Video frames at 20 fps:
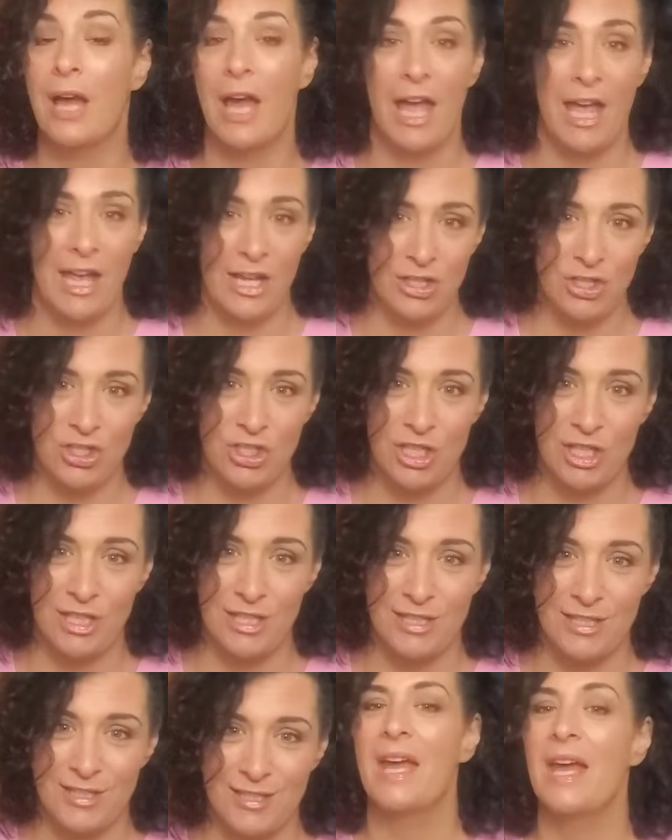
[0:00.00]
and
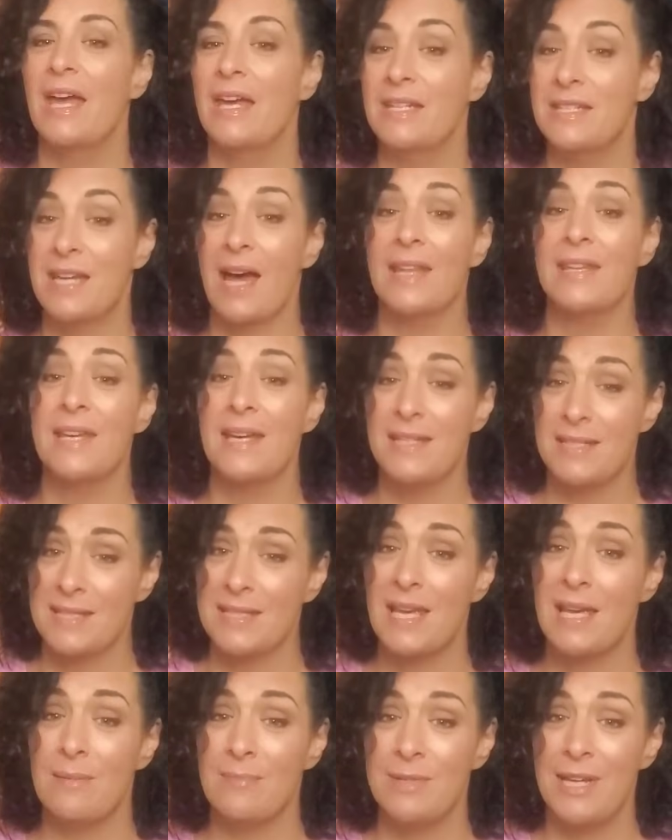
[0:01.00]
cheese. And on that
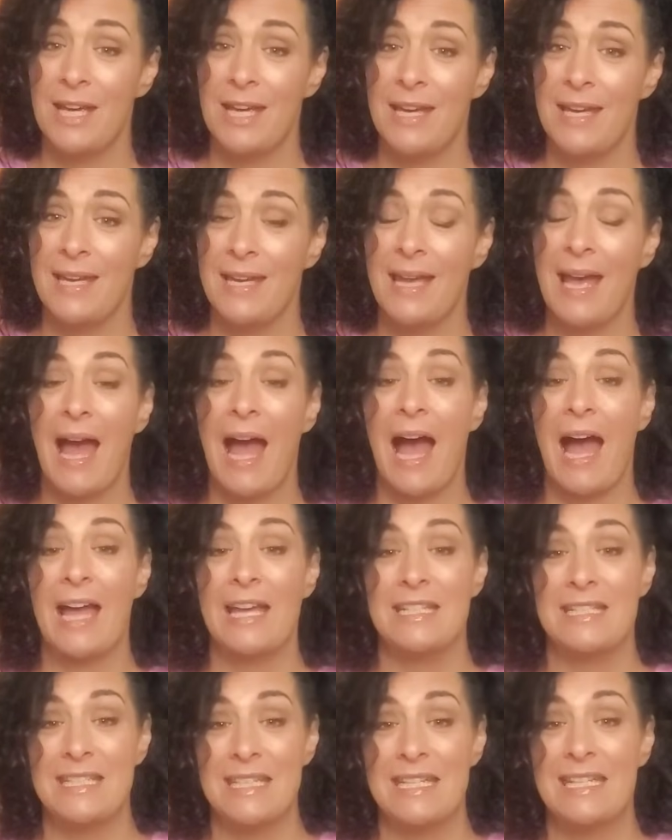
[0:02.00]
same day,
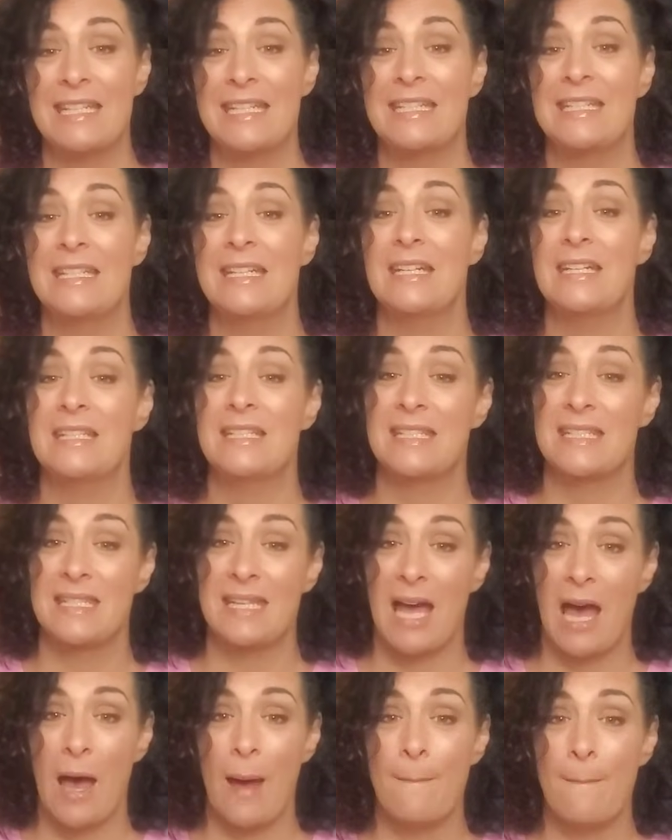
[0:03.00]
I did
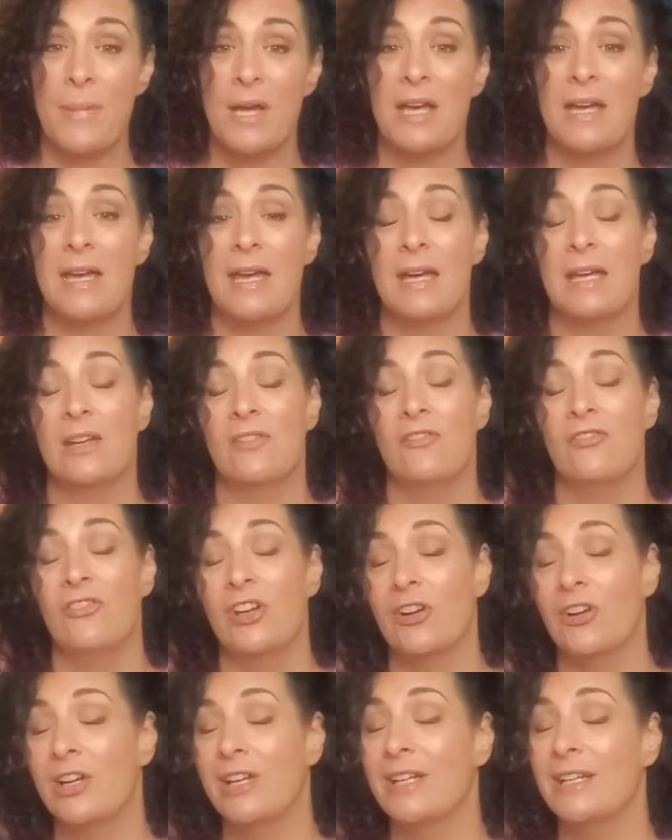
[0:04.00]
stop at a
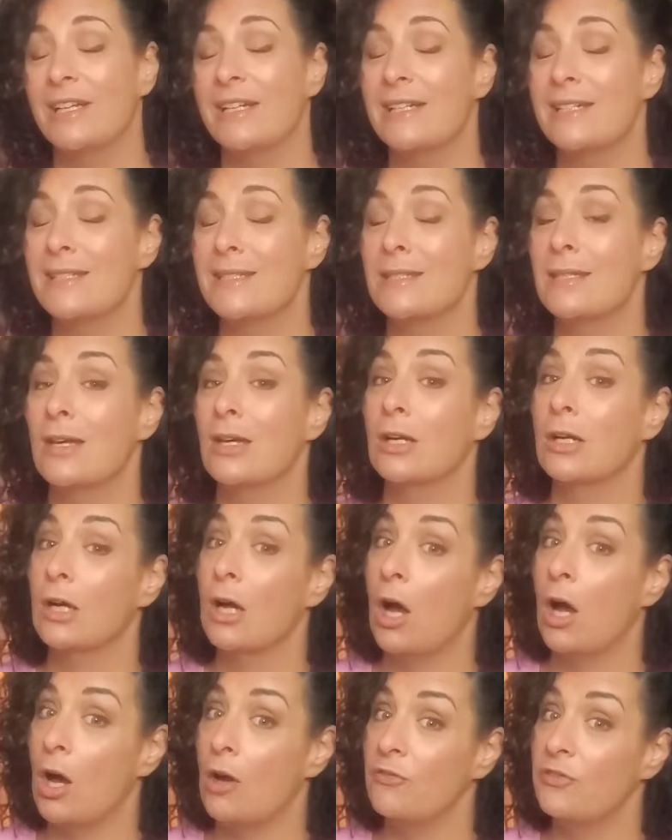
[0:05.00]
very nice
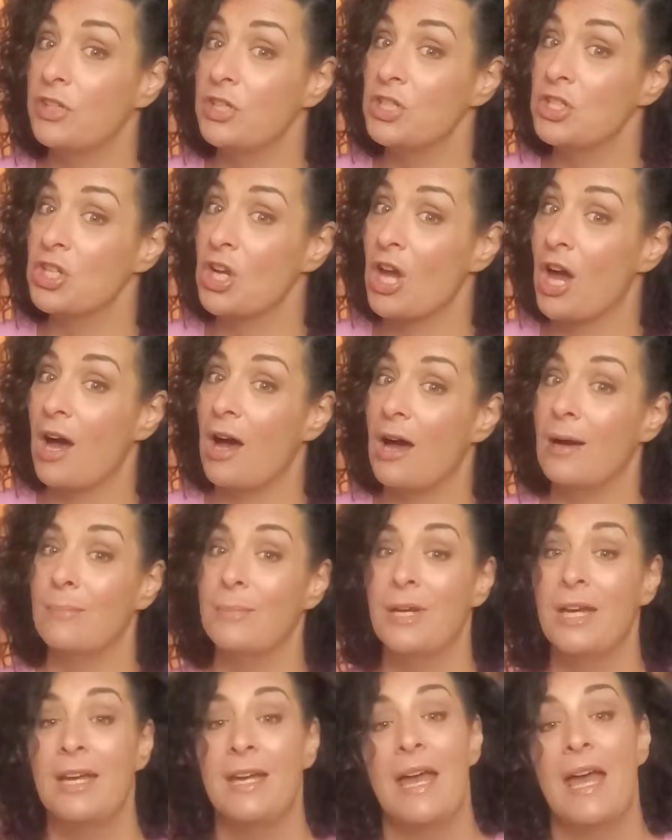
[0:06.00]
coffee
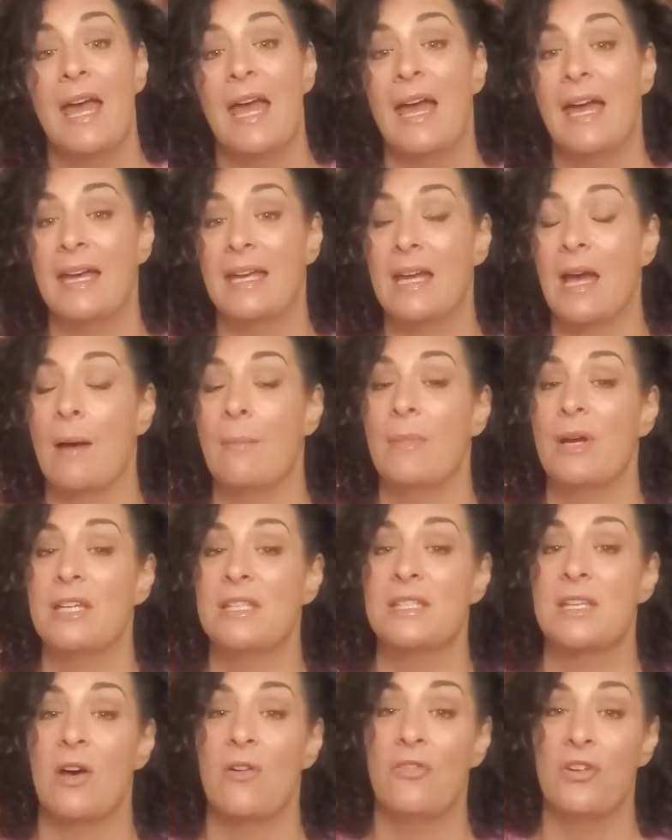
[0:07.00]
shop and got
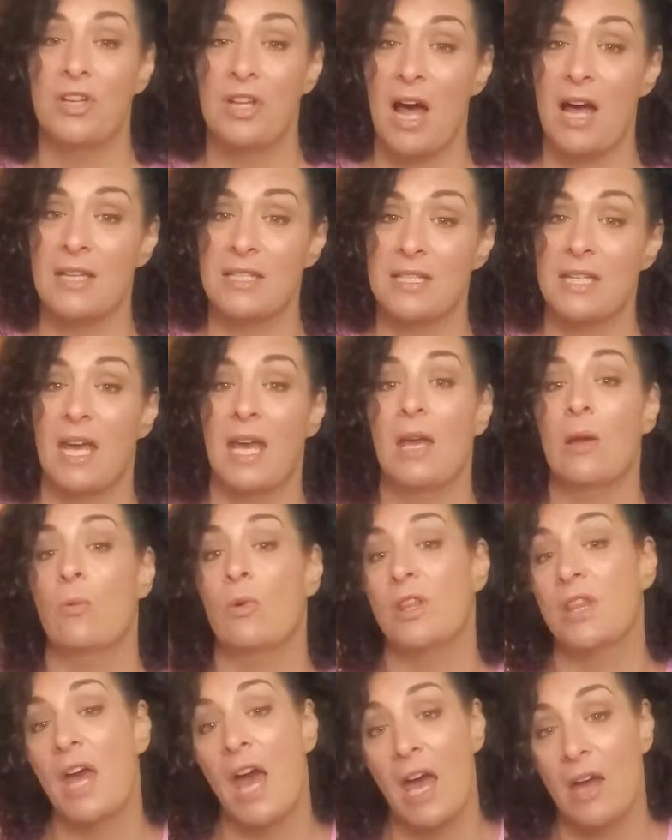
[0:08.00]
myself a latte
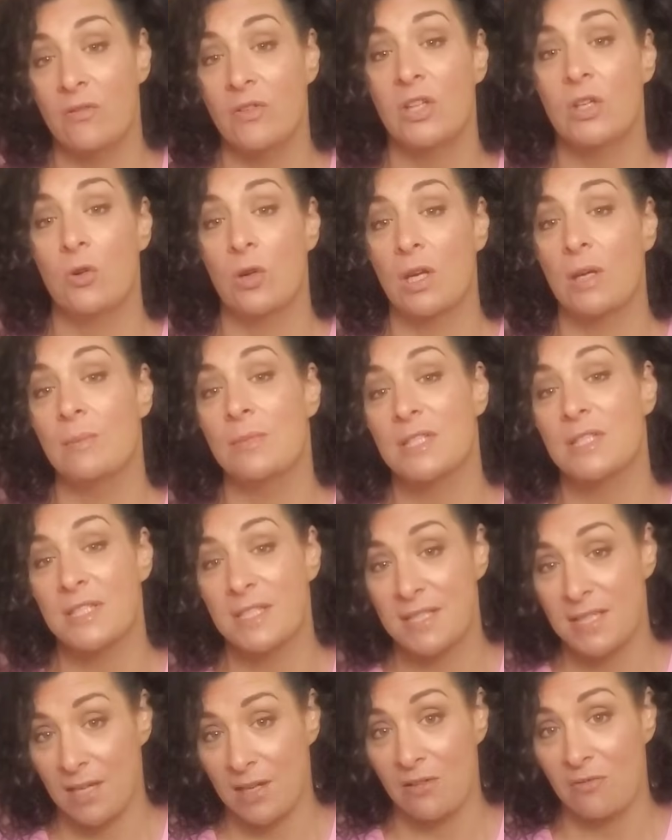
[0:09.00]
with heavy cream
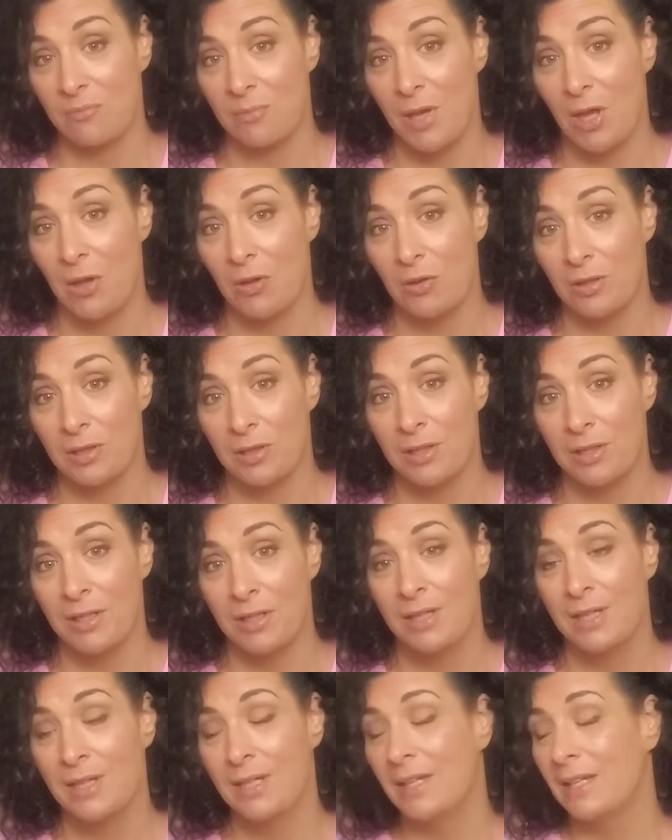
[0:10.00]
instead of milk.
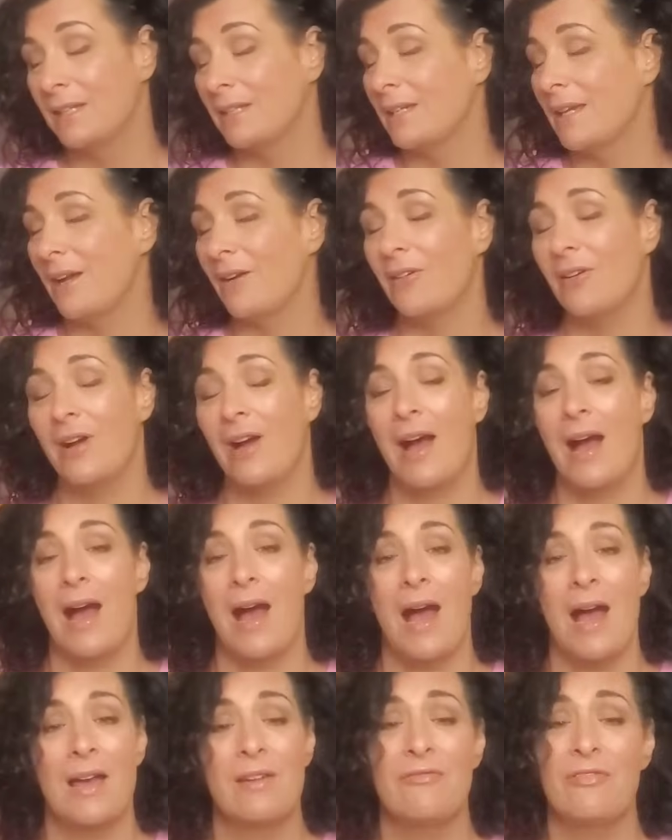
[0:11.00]
Now,
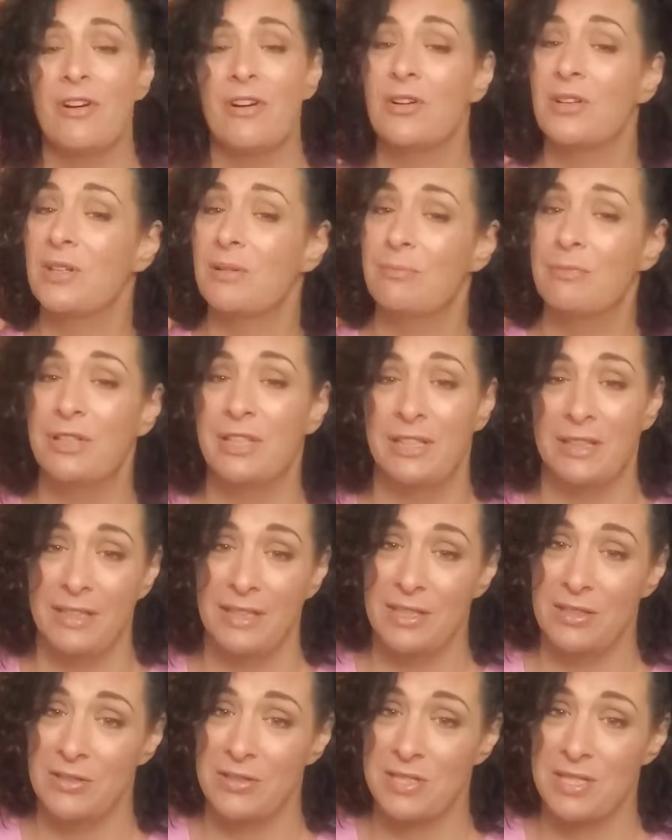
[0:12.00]
I felt completely
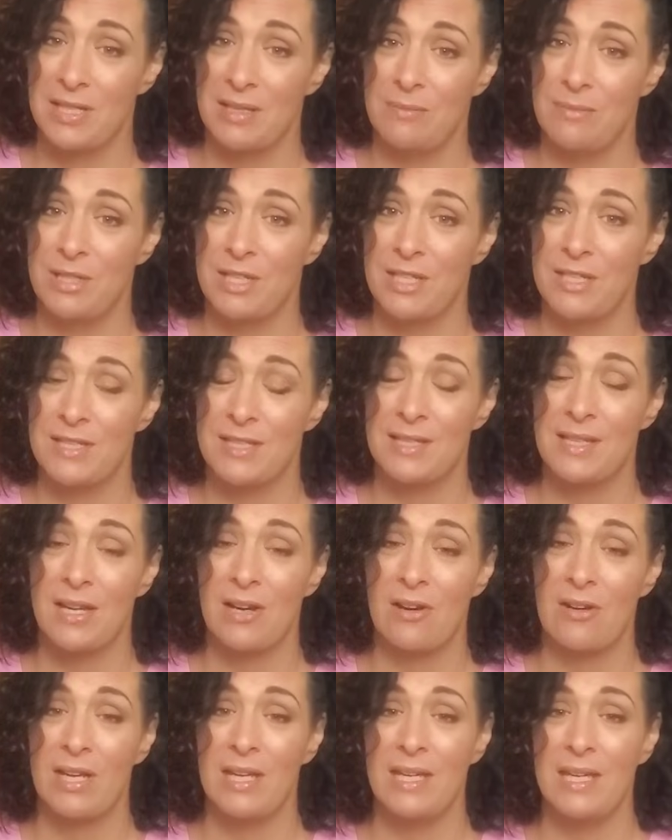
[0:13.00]
guilty because
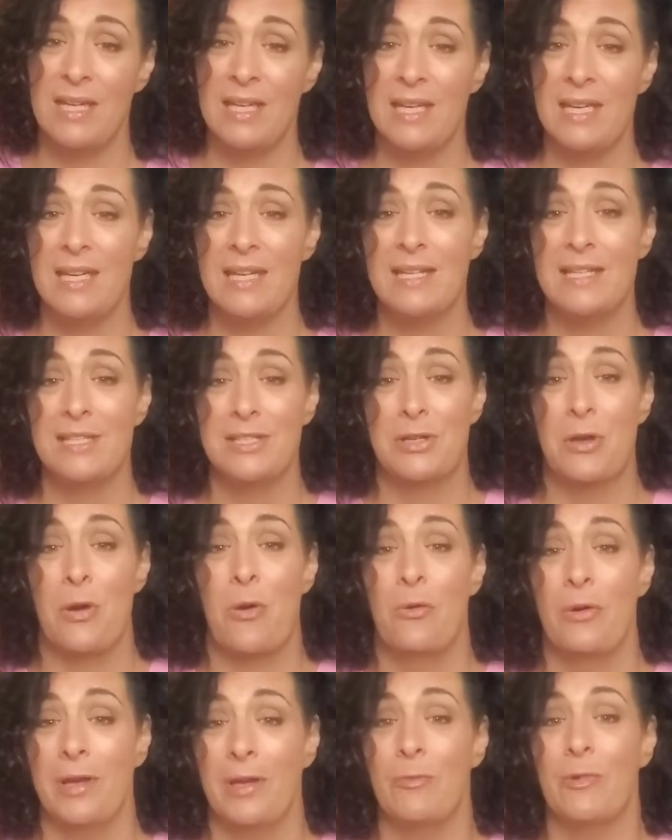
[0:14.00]
Larry, he is
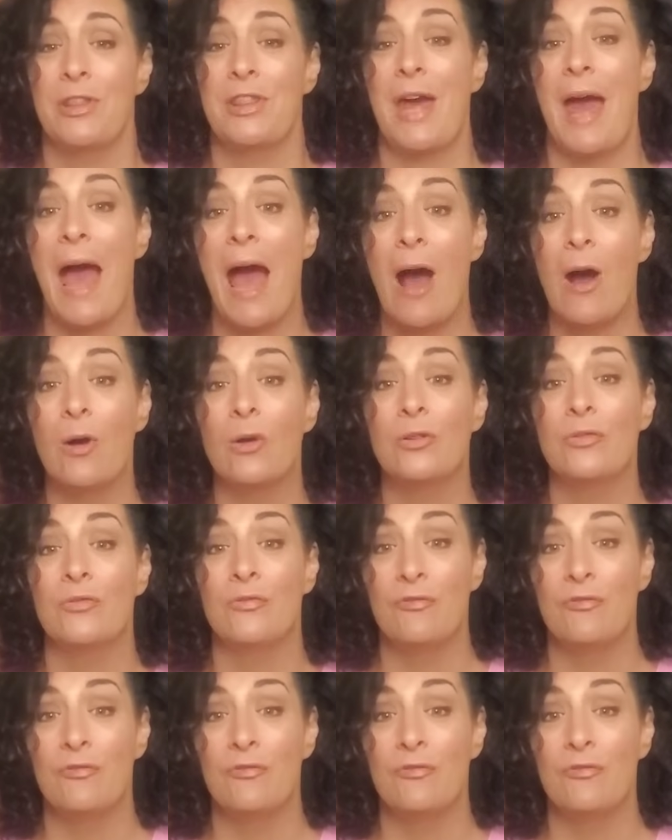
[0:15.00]
going without